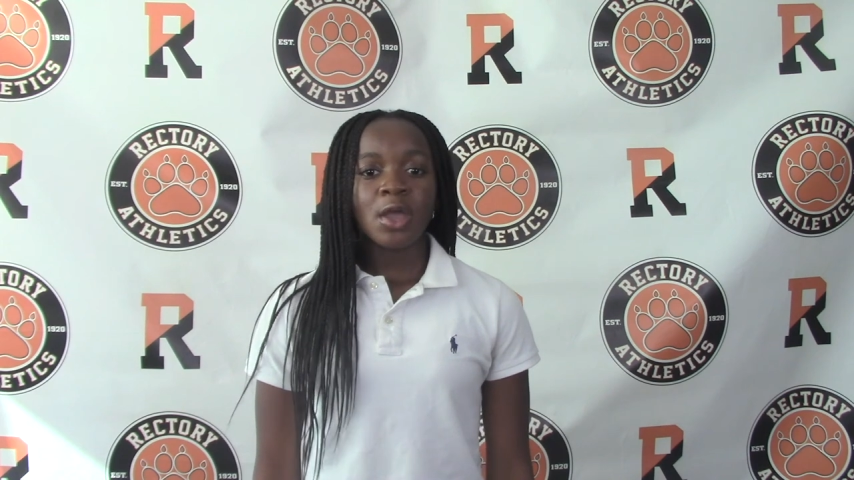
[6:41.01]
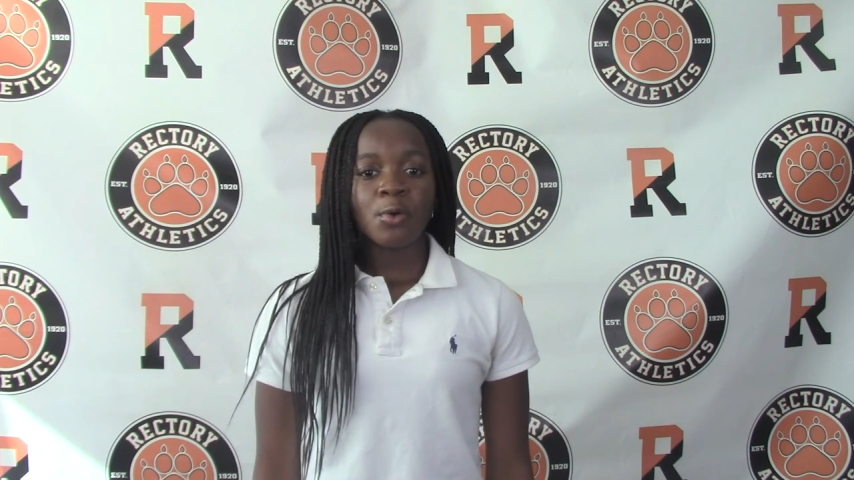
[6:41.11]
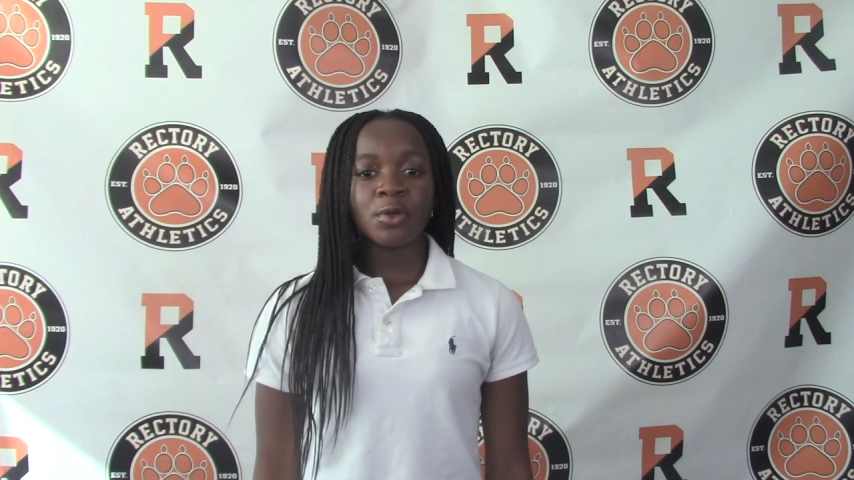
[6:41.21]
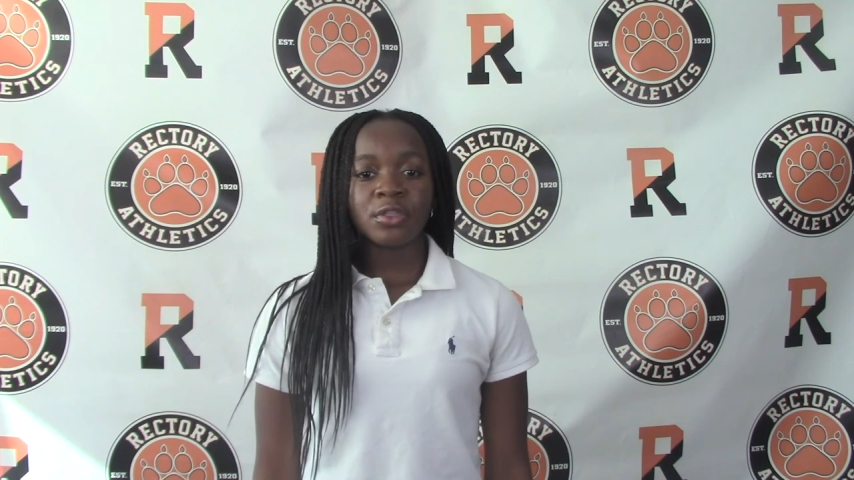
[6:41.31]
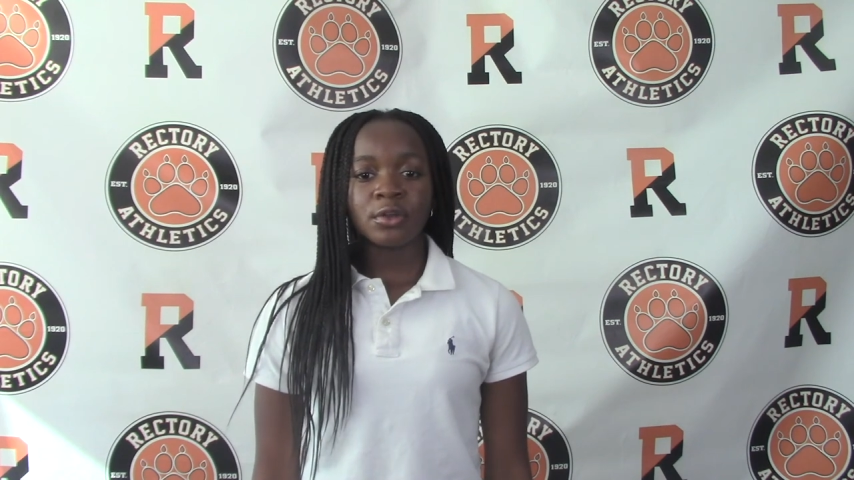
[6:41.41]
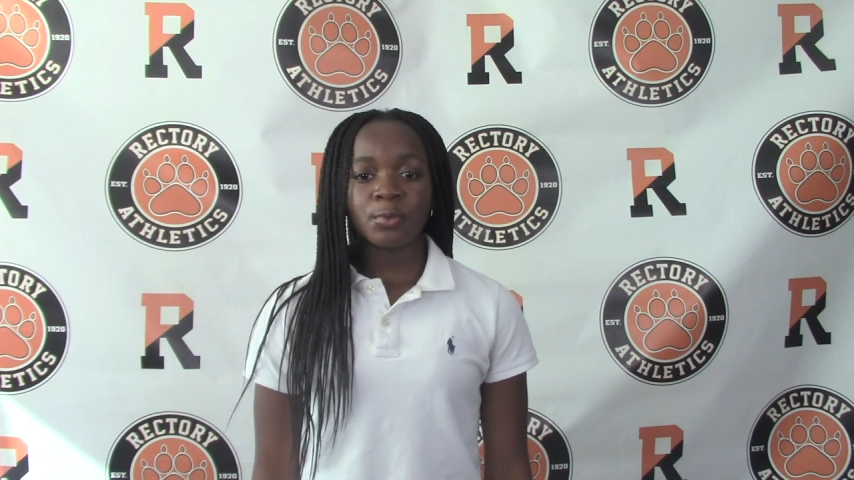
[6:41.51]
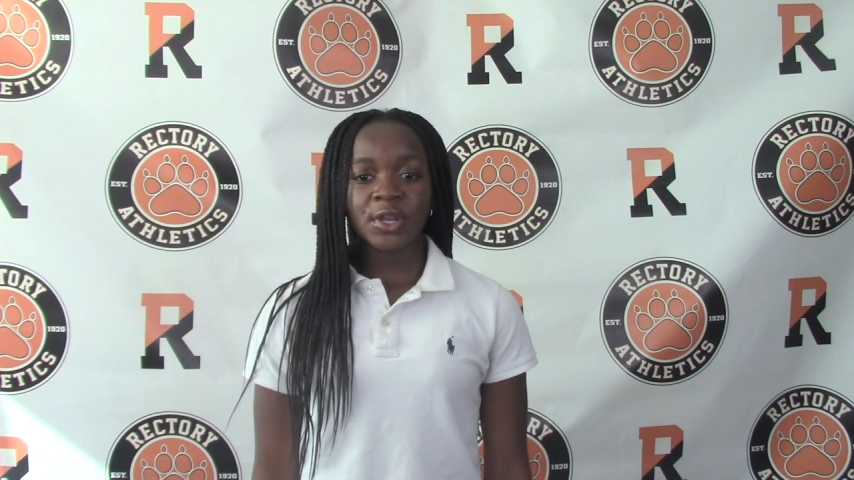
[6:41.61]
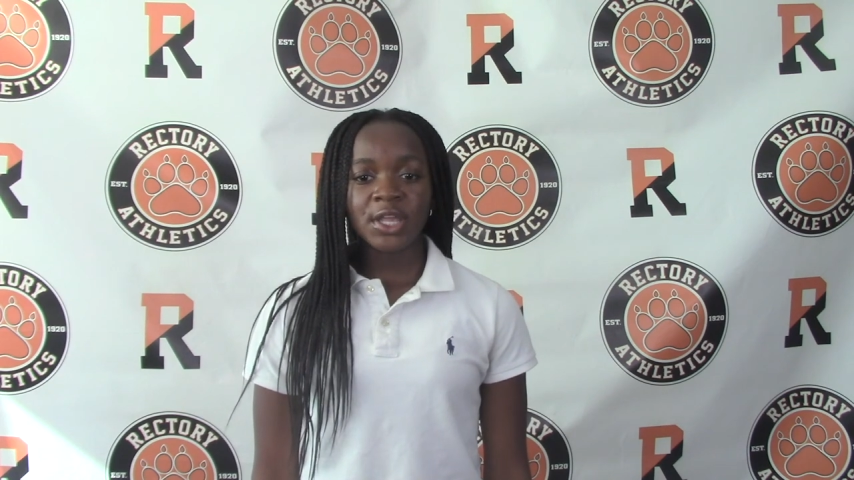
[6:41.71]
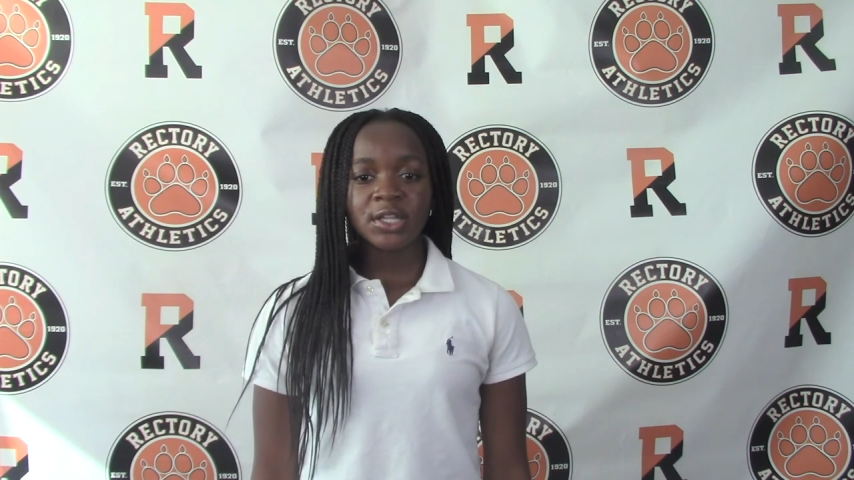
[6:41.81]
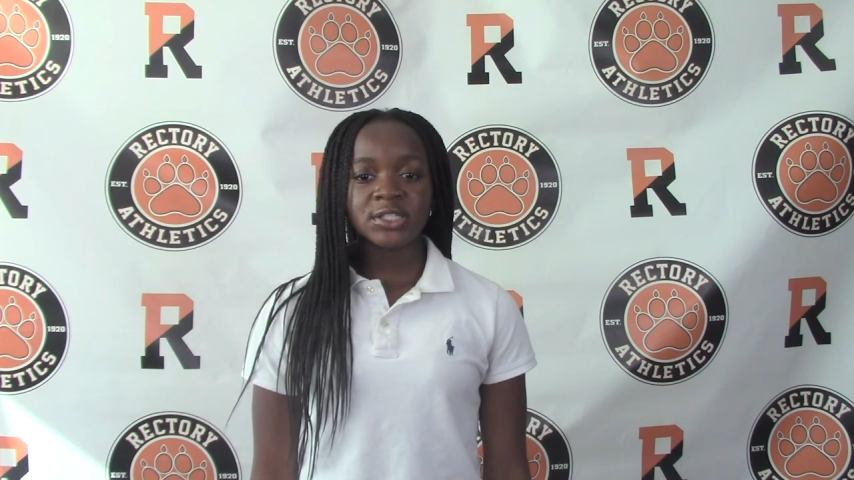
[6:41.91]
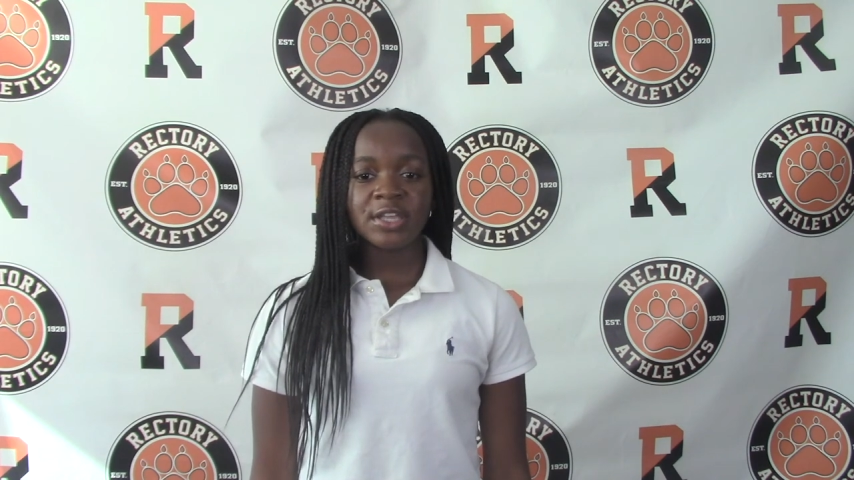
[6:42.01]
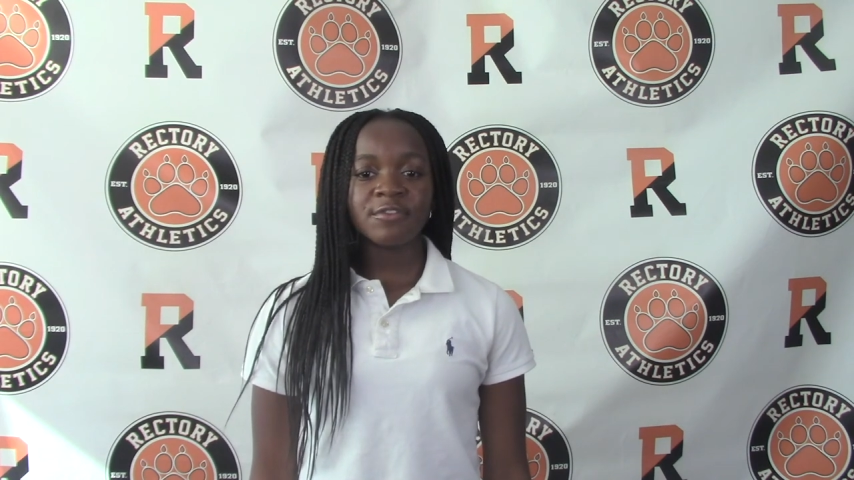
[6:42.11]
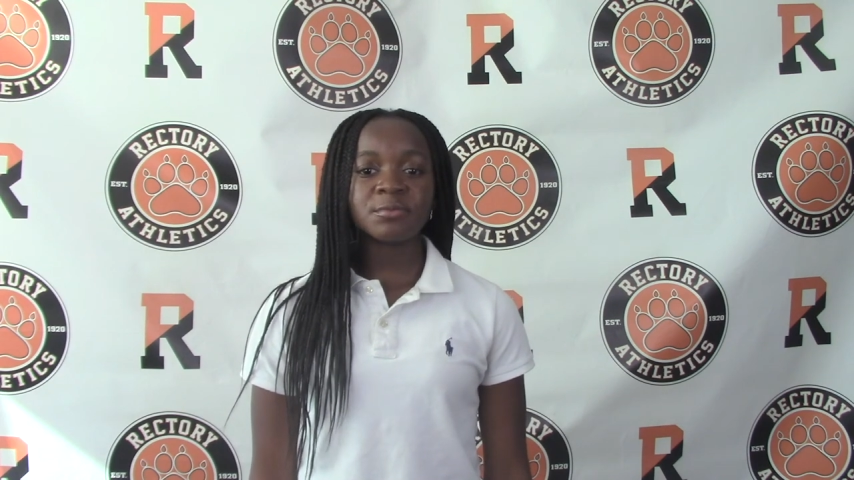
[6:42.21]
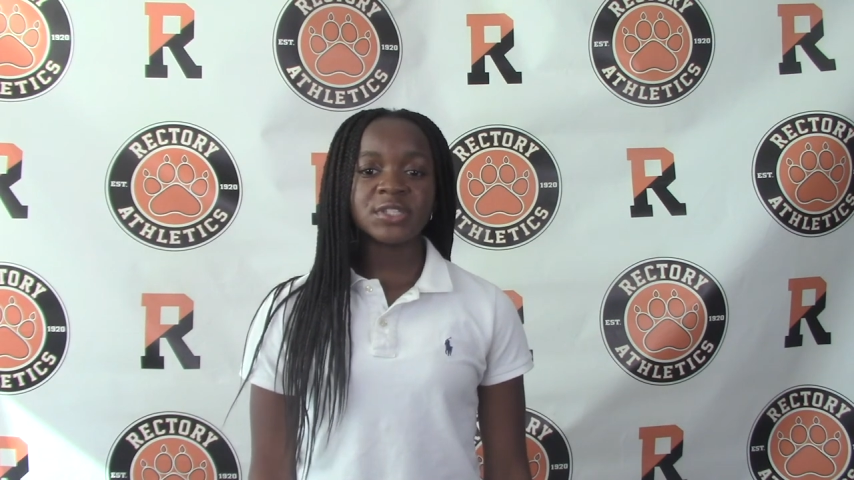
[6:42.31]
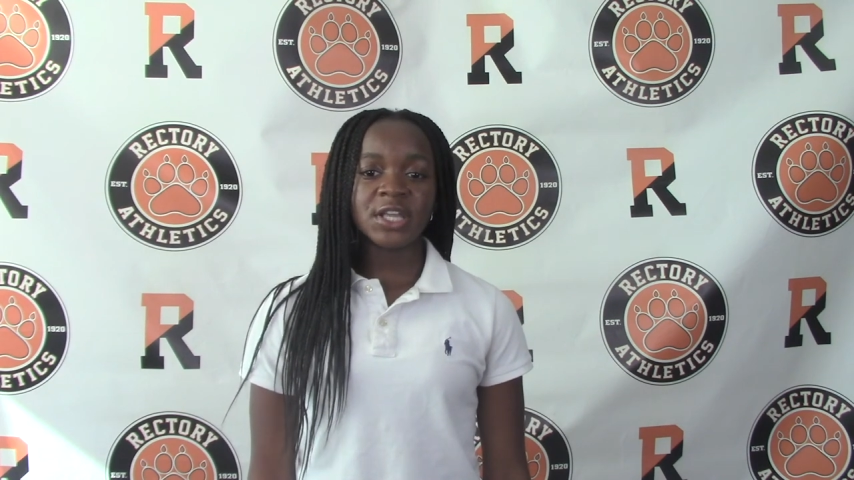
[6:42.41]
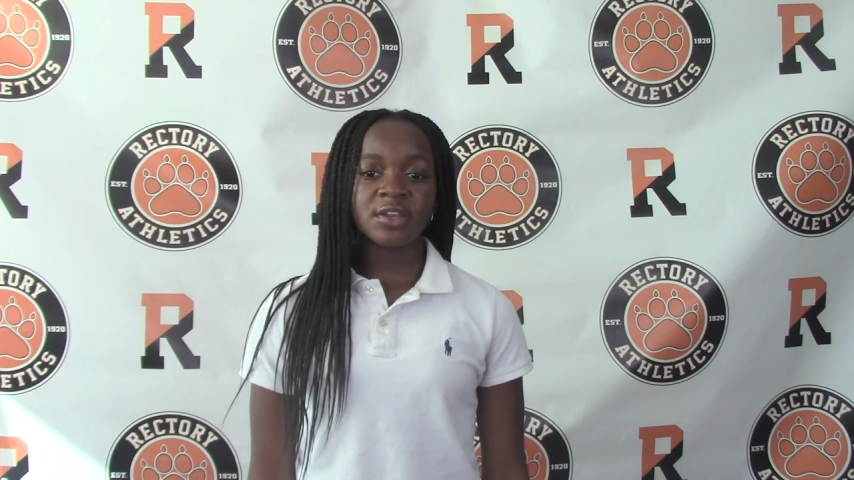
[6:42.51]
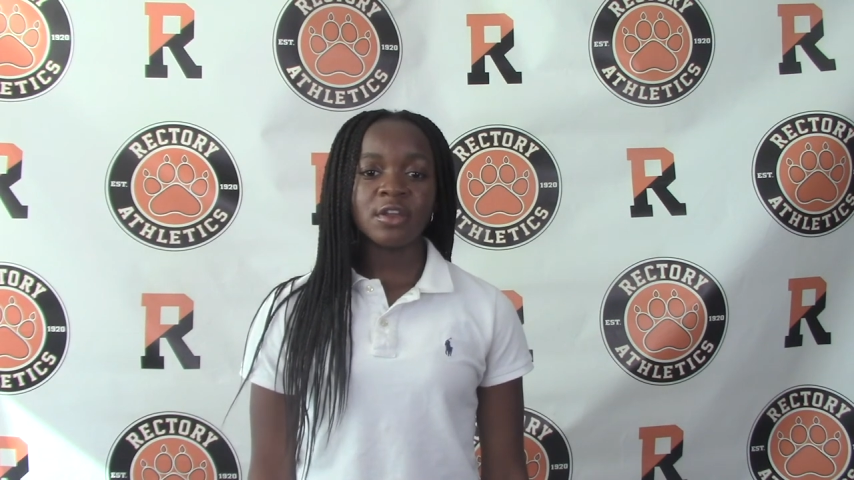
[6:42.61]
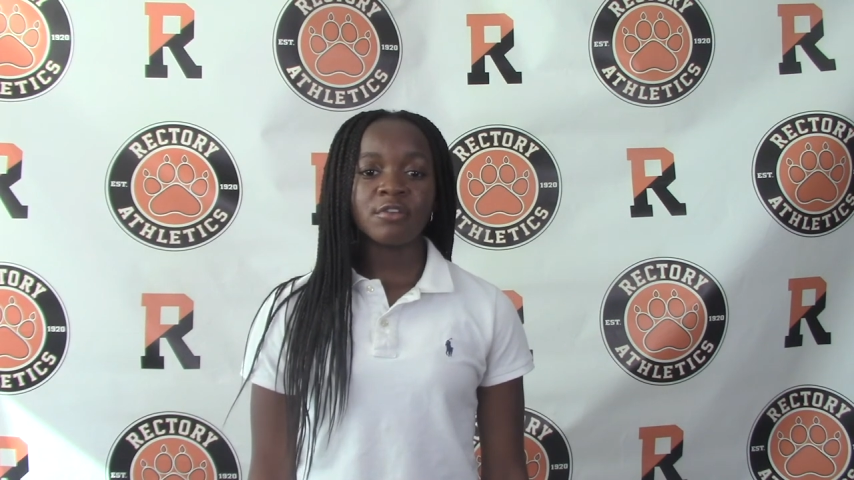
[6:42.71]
With a one handed save from Zane,